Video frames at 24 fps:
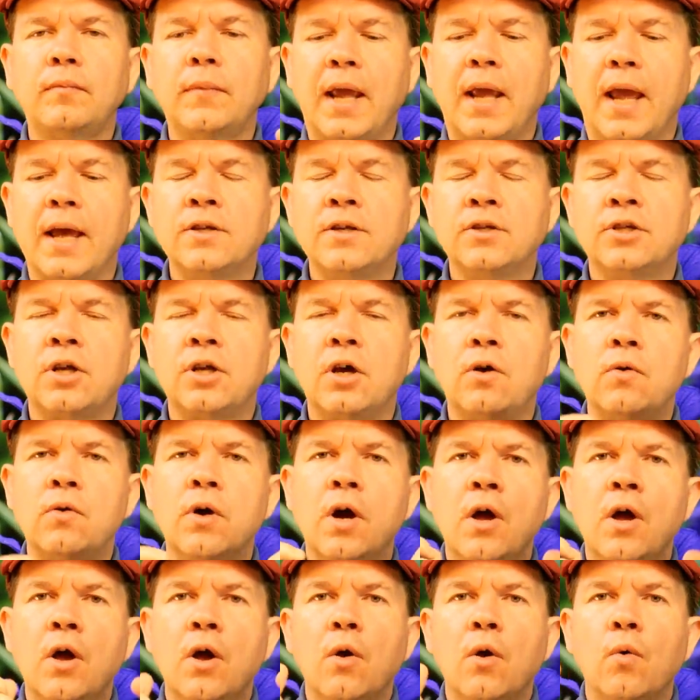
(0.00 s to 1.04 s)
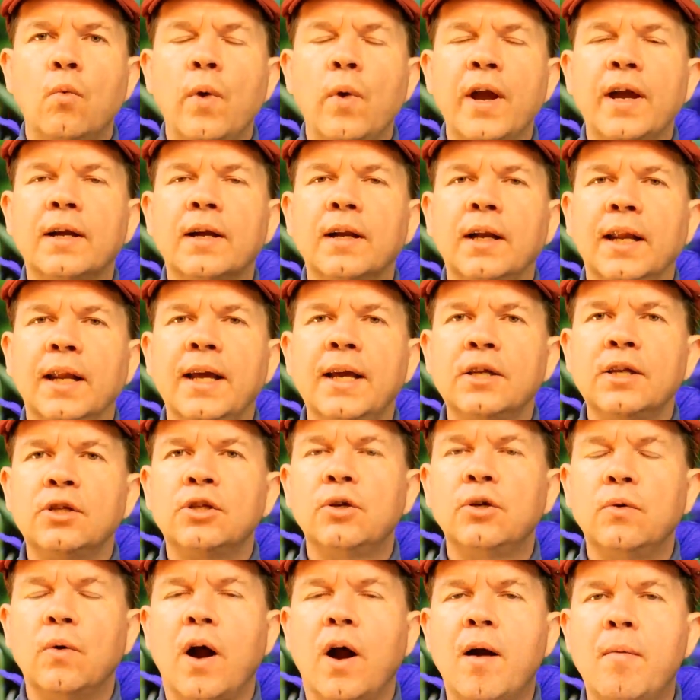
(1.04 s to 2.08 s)
And so we cling
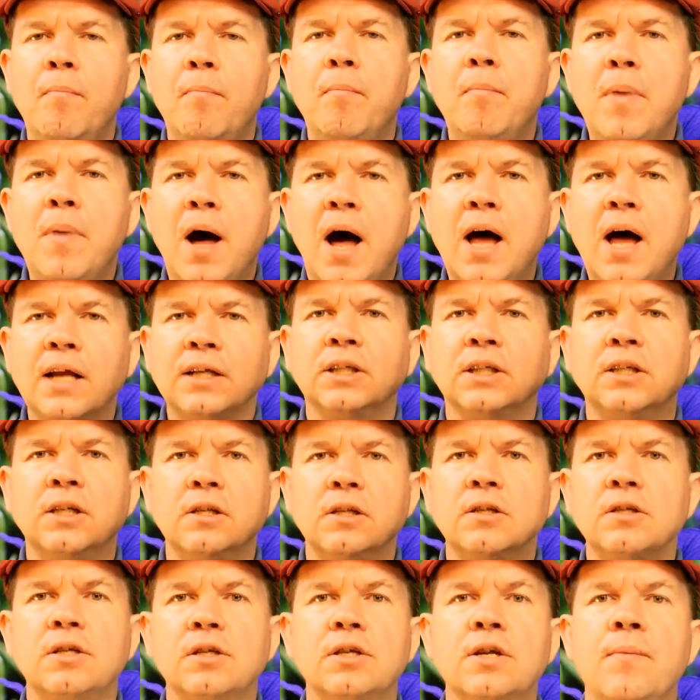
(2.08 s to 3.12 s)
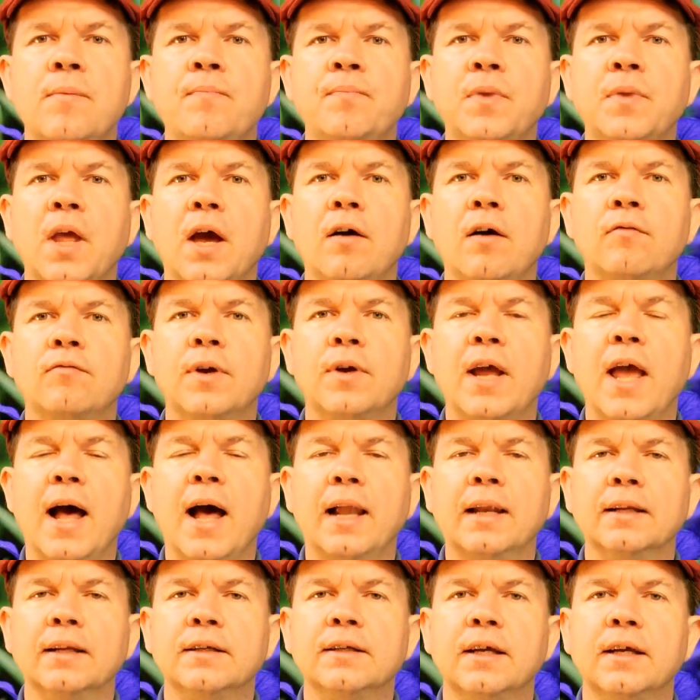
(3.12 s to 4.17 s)
to our models of
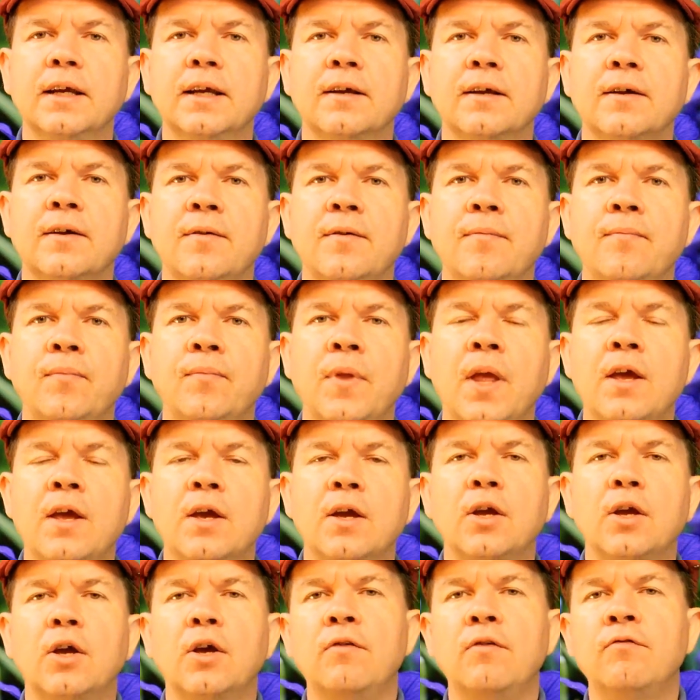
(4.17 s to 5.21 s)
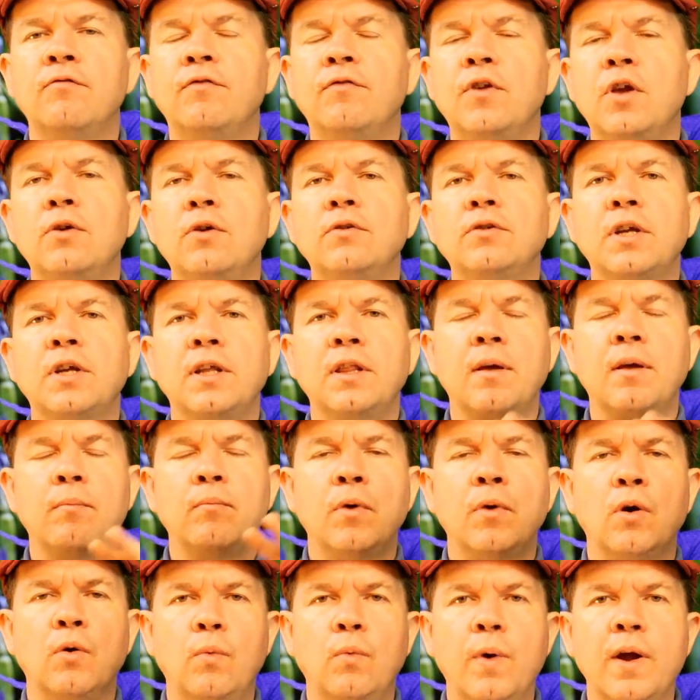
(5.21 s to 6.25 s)
reality, confusing
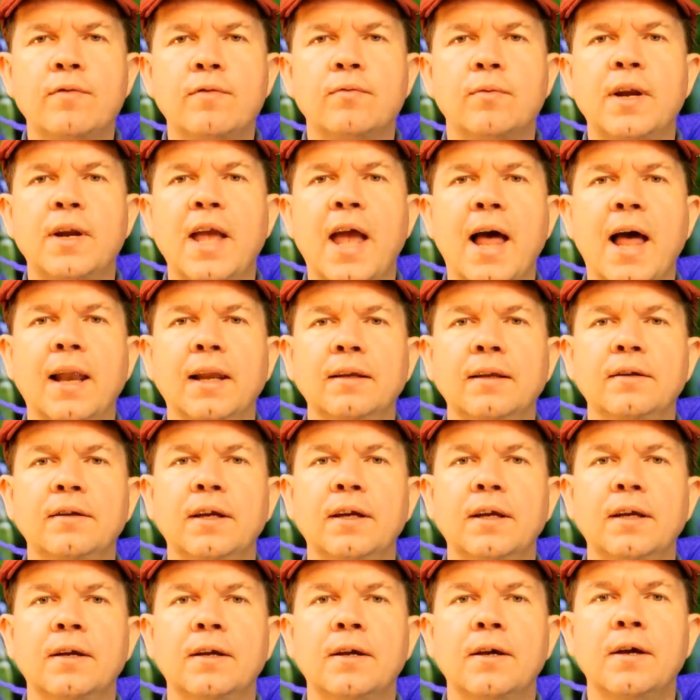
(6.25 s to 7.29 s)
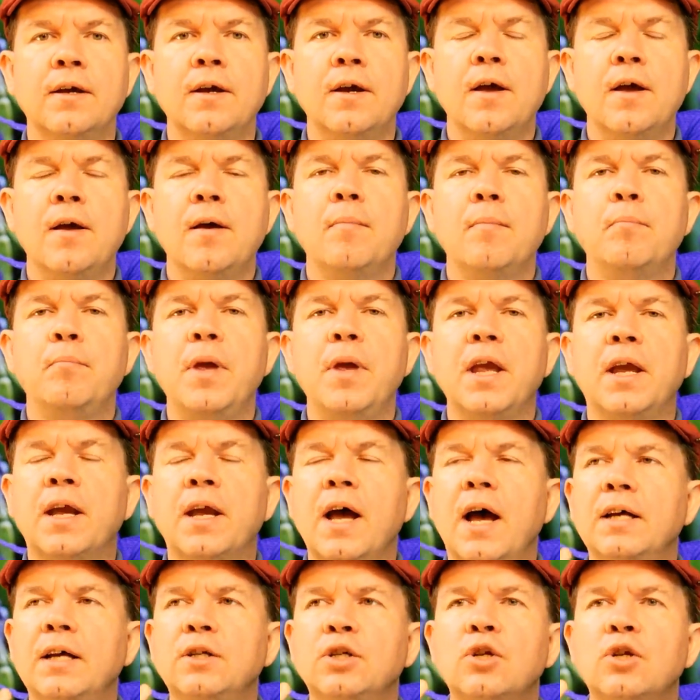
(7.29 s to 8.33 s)
them with reality
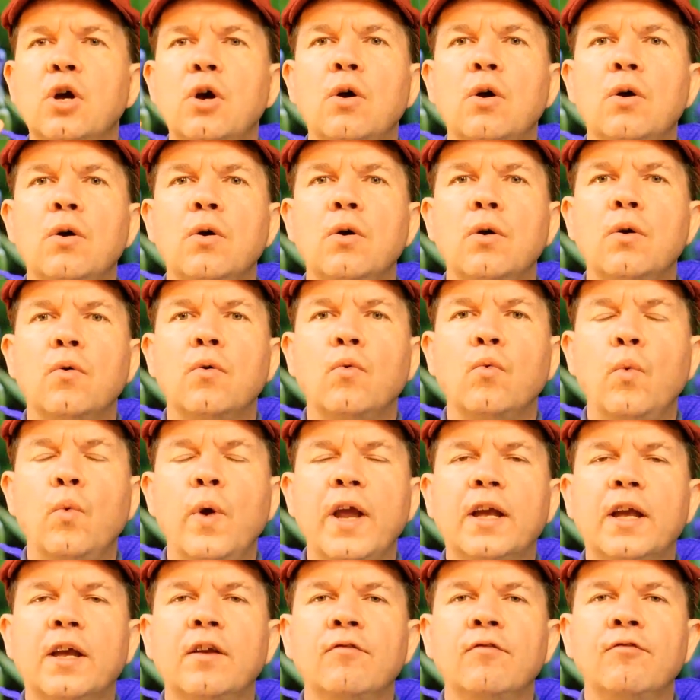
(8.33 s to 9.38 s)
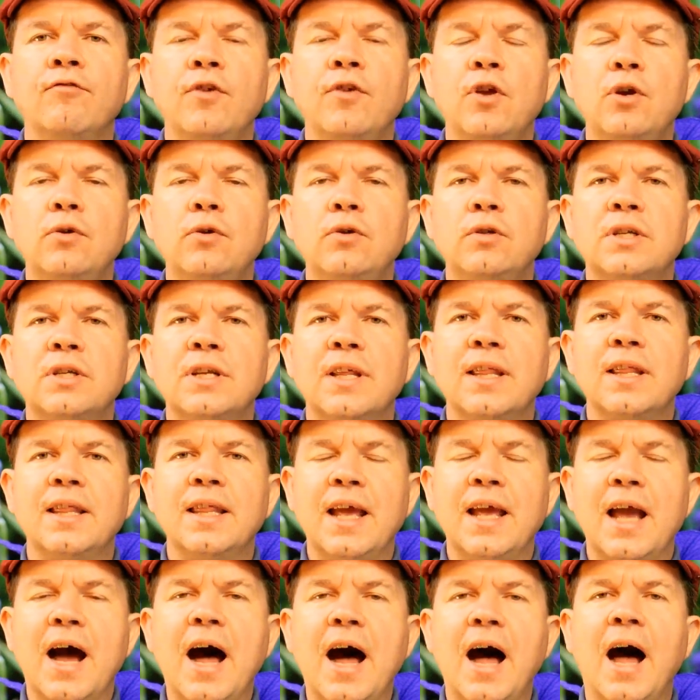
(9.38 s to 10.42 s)
because we confuse
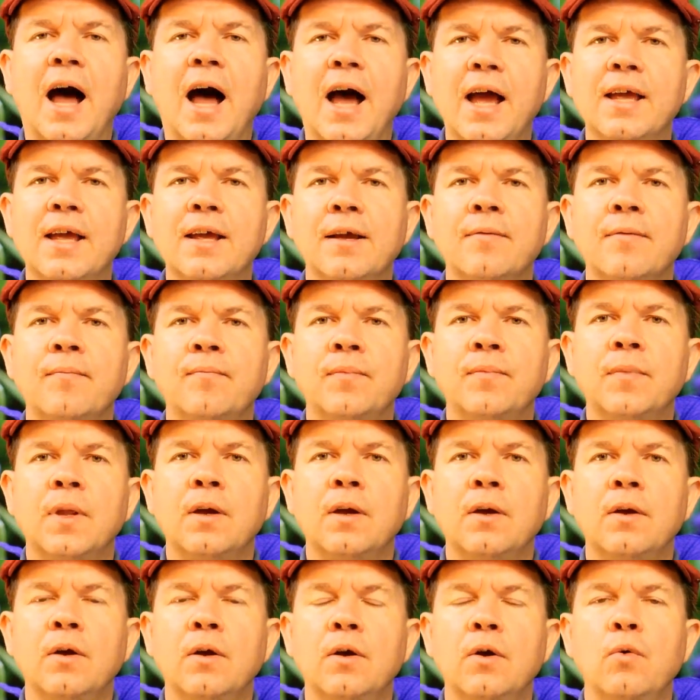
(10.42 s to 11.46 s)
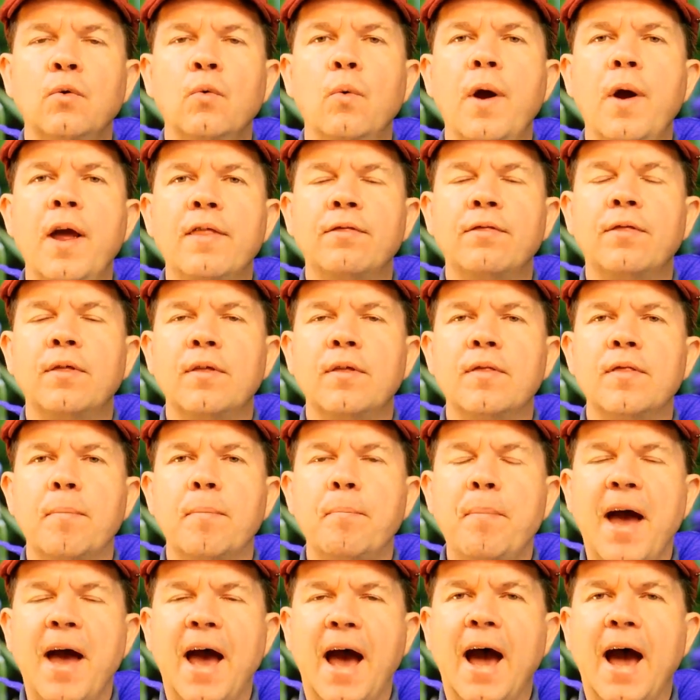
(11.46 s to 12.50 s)
the I with the
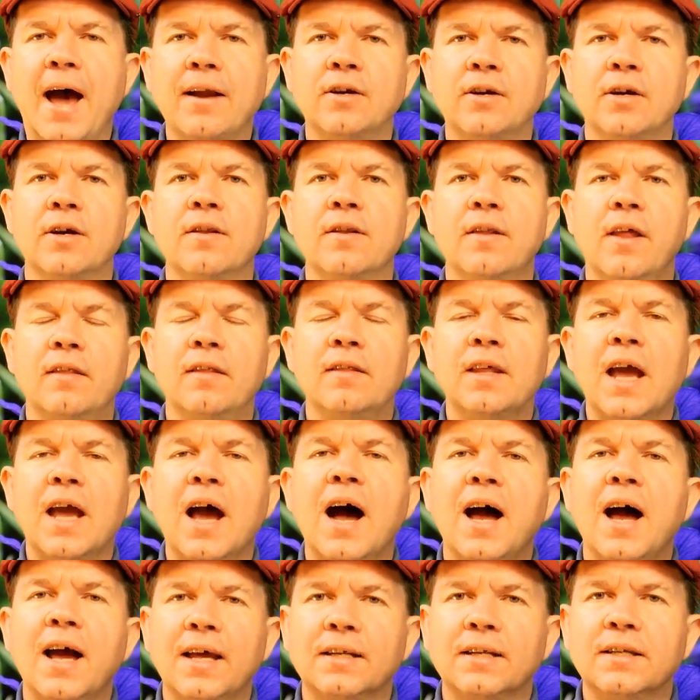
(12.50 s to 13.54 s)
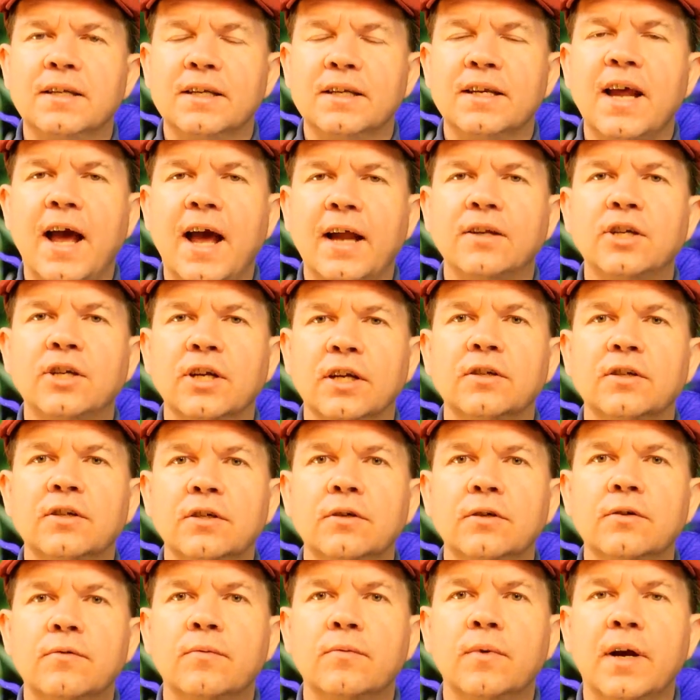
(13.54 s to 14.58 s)
pattern that the I is attaching
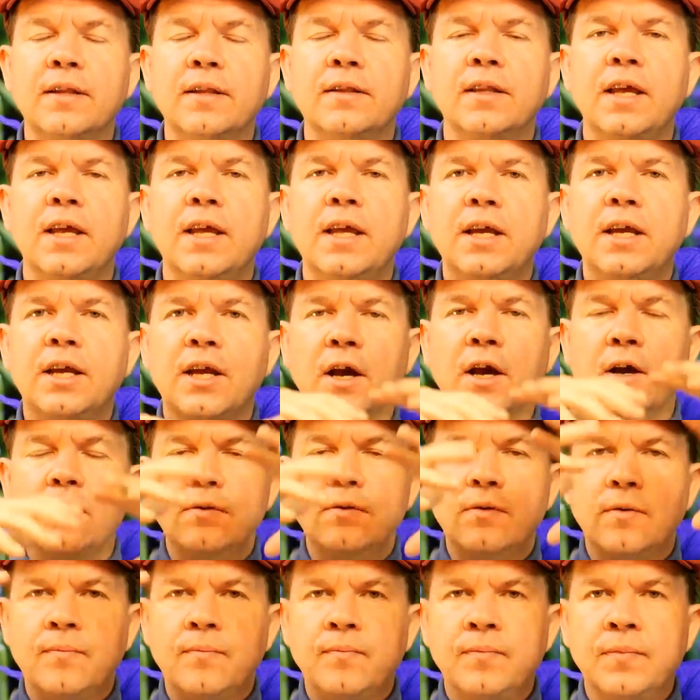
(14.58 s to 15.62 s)
to, right? The ego,